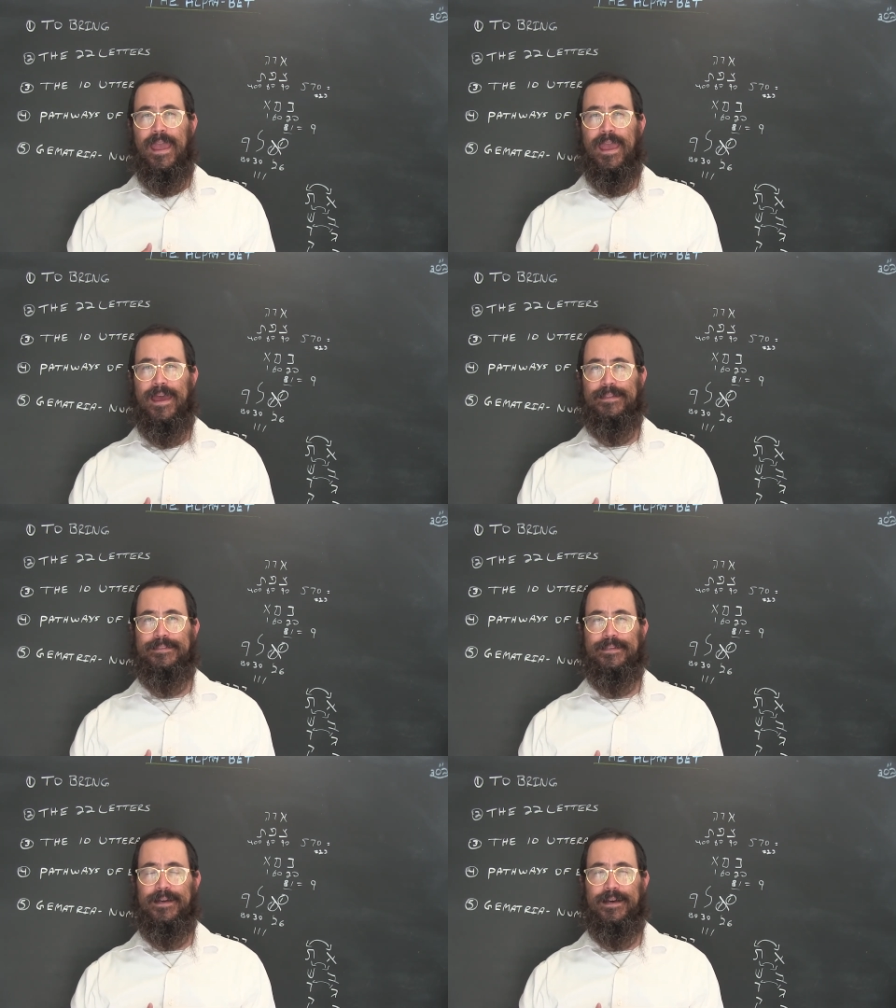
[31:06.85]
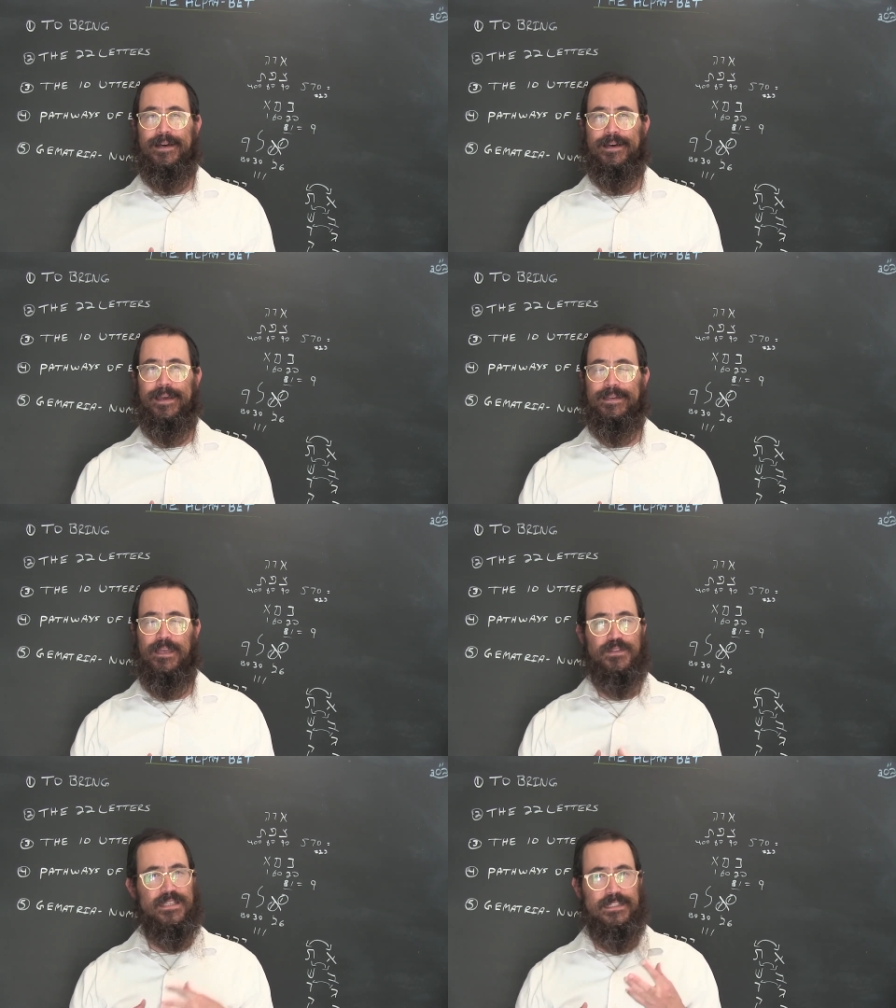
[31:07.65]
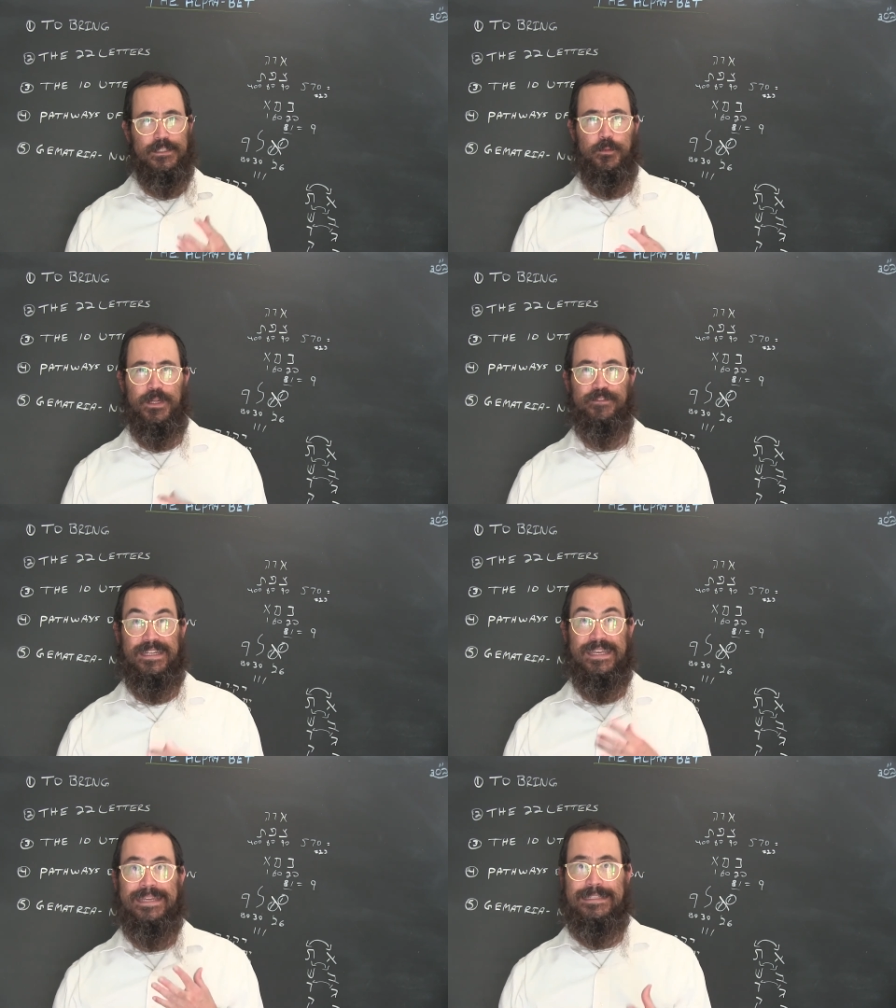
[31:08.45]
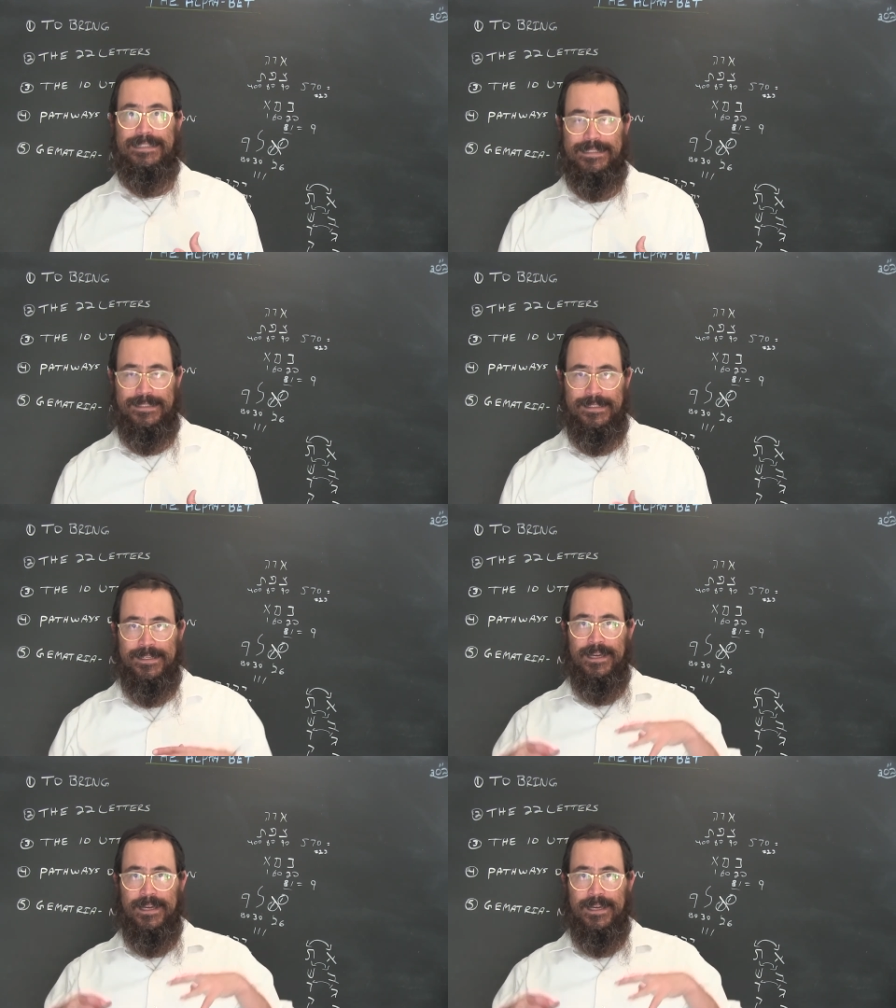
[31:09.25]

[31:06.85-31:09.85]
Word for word: and, uh, and gives us a little bit of an inkling,